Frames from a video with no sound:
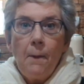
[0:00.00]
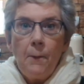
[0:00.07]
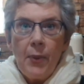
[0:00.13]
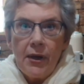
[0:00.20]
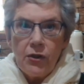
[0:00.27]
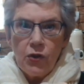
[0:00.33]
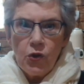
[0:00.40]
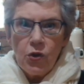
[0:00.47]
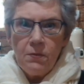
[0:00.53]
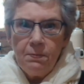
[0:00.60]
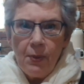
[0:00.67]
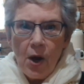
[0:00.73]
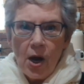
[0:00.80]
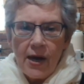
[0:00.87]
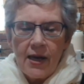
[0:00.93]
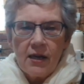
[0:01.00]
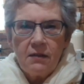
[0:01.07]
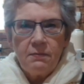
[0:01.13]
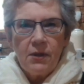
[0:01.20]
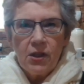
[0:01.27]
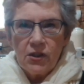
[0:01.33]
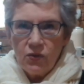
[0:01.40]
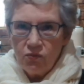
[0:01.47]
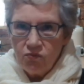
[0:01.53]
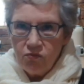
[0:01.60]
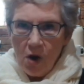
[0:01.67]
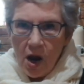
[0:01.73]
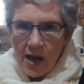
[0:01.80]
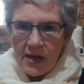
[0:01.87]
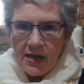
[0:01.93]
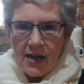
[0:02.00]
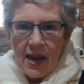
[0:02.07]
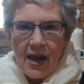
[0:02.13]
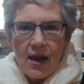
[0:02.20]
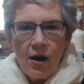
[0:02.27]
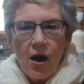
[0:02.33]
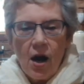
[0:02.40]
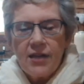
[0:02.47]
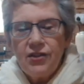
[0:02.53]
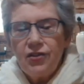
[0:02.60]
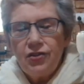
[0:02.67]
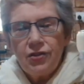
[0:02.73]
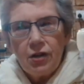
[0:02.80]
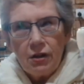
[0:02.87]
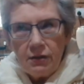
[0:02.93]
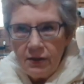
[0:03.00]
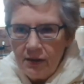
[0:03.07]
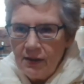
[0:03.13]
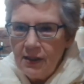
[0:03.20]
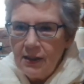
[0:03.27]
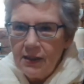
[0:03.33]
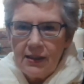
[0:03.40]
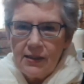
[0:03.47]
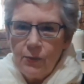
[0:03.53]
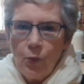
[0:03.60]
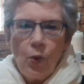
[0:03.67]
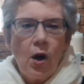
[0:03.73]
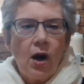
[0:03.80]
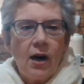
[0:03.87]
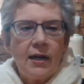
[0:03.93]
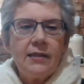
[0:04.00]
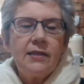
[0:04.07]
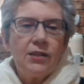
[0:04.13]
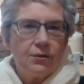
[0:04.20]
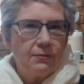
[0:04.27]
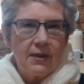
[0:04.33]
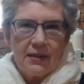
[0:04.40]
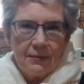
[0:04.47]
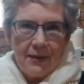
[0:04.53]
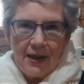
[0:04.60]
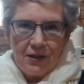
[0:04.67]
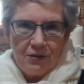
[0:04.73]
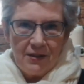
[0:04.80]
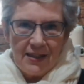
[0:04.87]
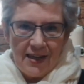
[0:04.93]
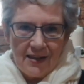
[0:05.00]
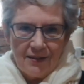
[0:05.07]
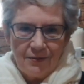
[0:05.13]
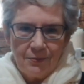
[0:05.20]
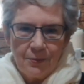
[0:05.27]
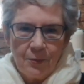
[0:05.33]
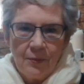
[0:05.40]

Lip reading: but do buy it because right now I don't think it is wise to run the pantry down.